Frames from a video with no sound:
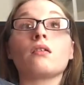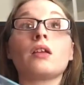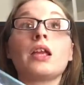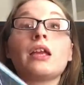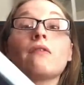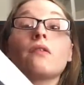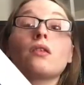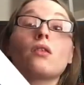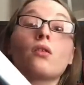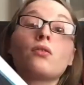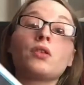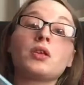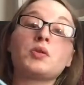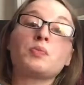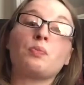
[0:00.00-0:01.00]
even though
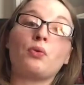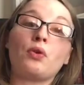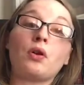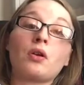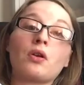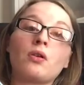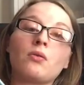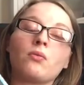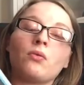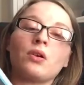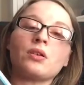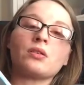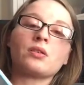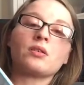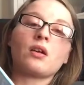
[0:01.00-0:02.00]
this book
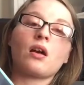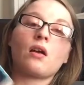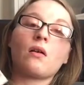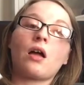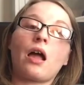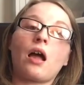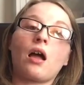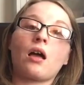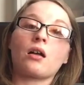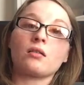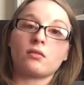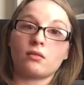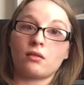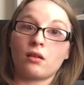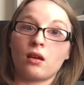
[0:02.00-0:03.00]
was
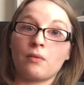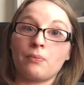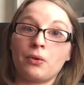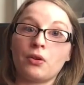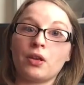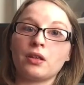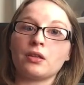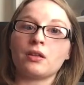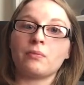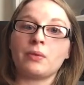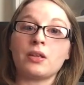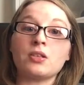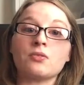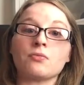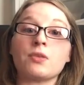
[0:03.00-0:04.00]
a Beauty and the
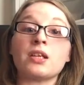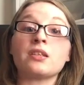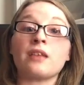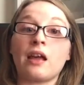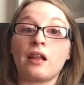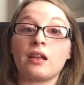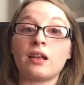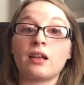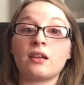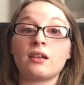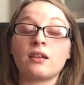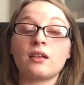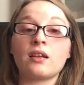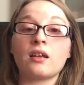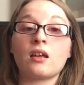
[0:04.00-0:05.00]
Beast retelling,
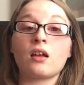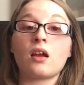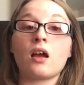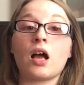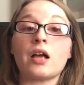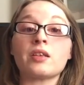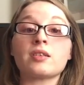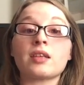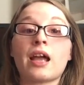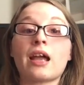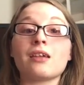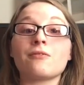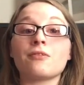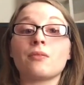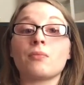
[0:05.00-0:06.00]

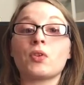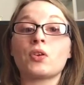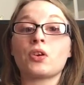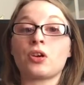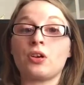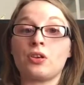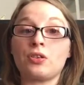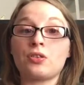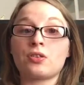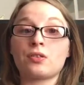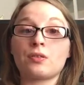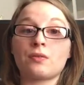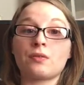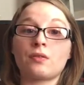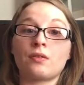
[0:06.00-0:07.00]
aside from the curse
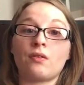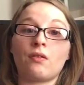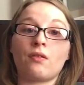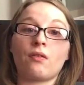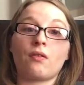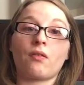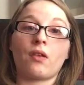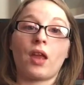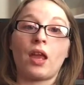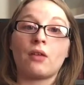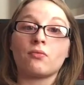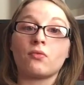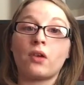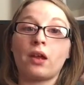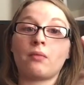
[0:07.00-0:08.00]

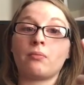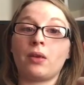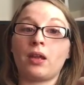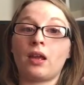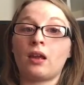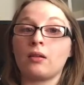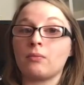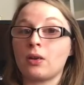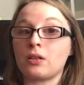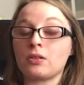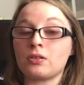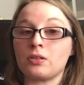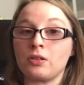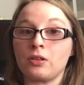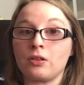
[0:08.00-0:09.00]
and Rin being a
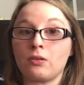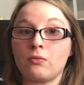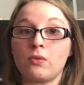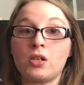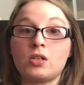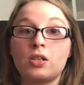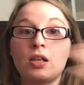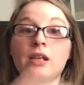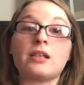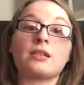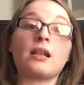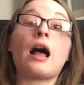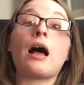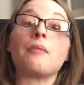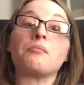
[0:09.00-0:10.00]
monster, which he's
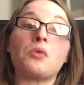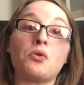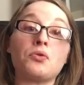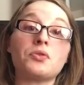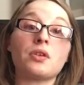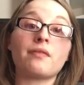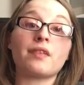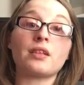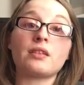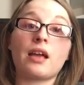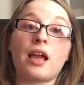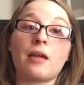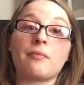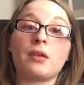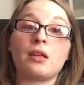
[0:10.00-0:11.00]
not most of the
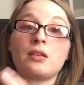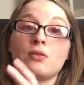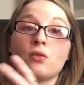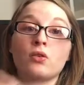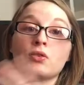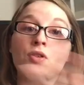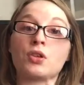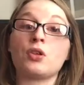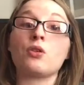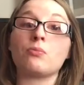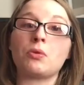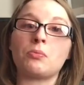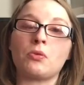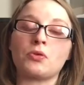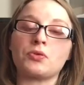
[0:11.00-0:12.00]
time, he looks
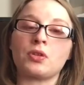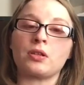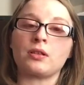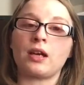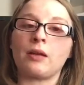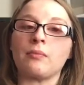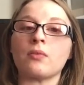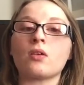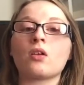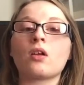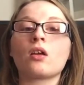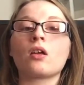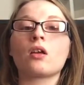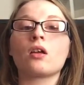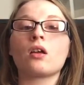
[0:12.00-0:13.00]
human most of the time,
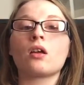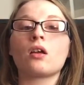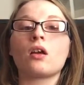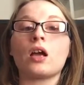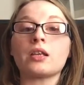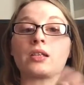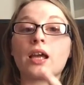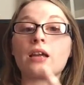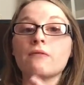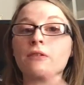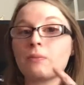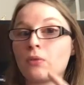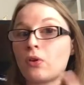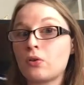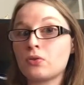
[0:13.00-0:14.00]
aside
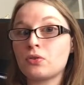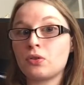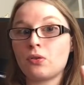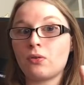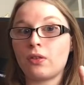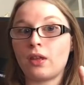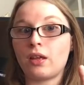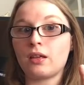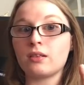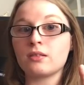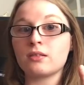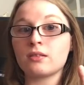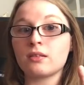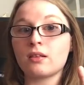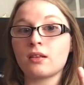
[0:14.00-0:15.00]
from those two things,